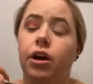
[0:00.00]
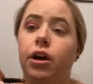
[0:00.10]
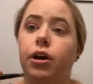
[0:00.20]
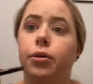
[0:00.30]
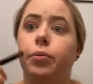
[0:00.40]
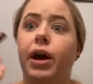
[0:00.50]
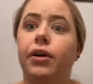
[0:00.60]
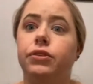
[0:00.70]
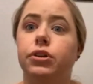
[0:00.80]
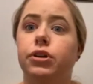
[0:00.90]

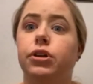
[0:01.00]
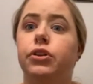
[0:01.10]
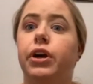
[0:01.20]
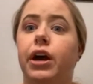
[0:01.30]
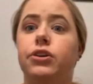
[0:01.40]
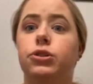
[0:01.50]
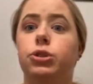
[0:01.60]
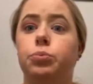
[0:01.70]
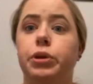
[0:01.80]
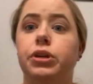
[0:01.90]
After the house
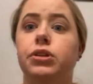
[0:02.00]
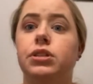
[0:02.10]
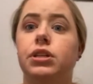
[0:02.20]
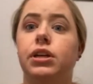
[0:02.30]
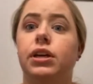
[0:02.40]
was built,